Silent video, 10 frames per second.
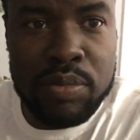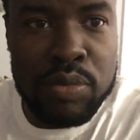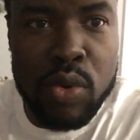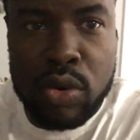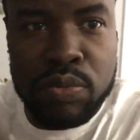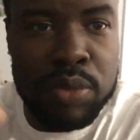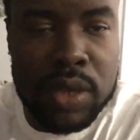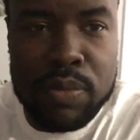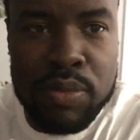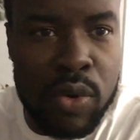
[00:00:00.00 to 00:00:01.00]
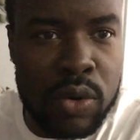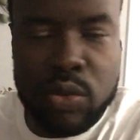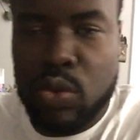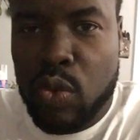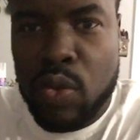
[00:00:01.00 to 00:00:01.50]
board, big board
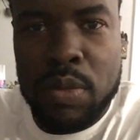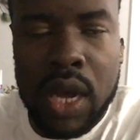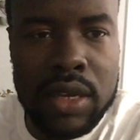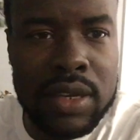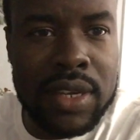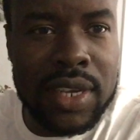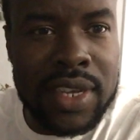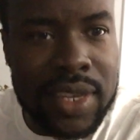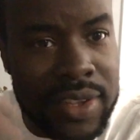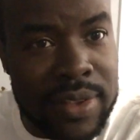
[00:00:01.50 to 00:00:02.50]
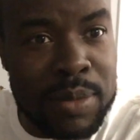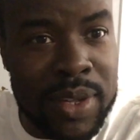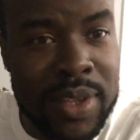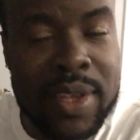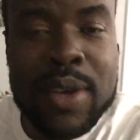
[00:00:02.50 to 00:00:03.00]
room, and you see
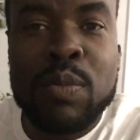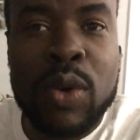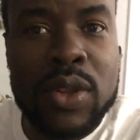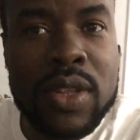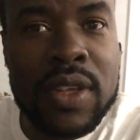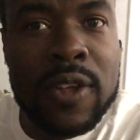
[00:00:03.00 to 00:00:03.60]
me. But